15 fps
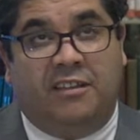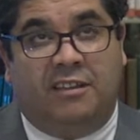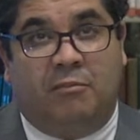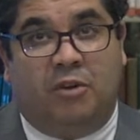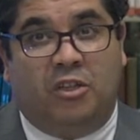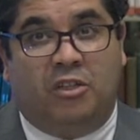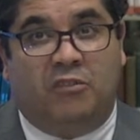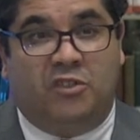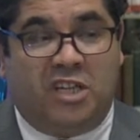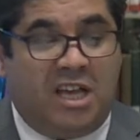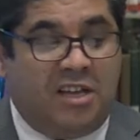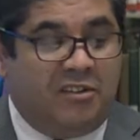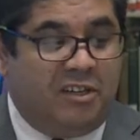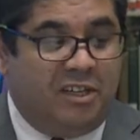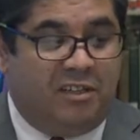the month of
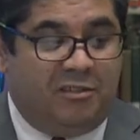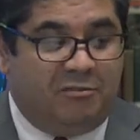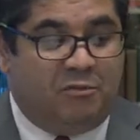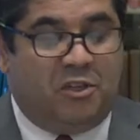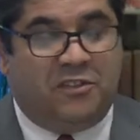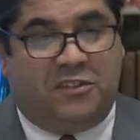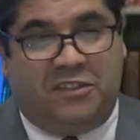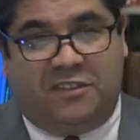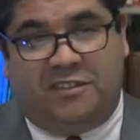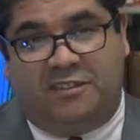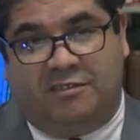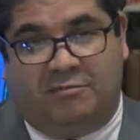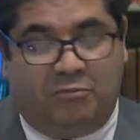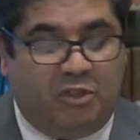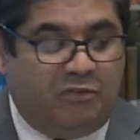January was this
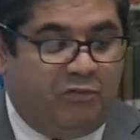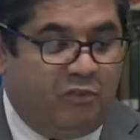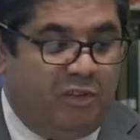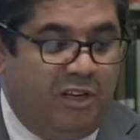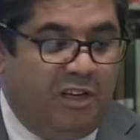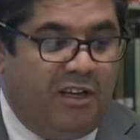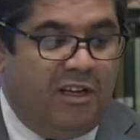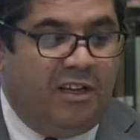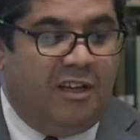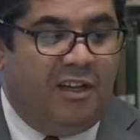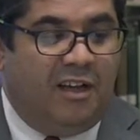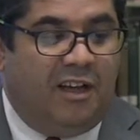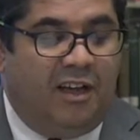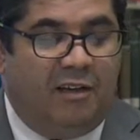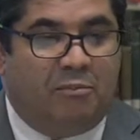beautiful
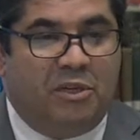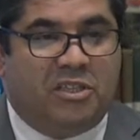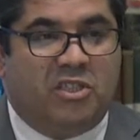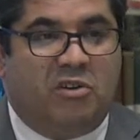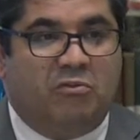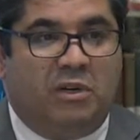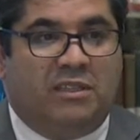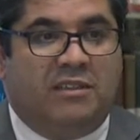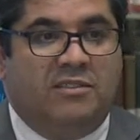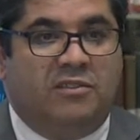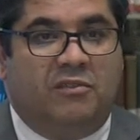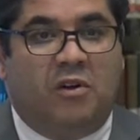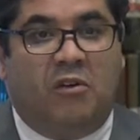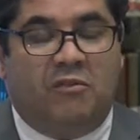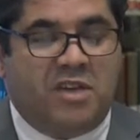picture of wetlands
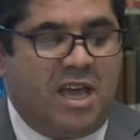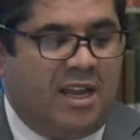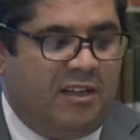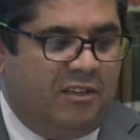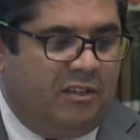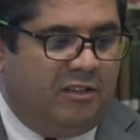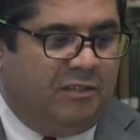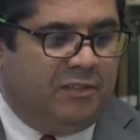of Canada.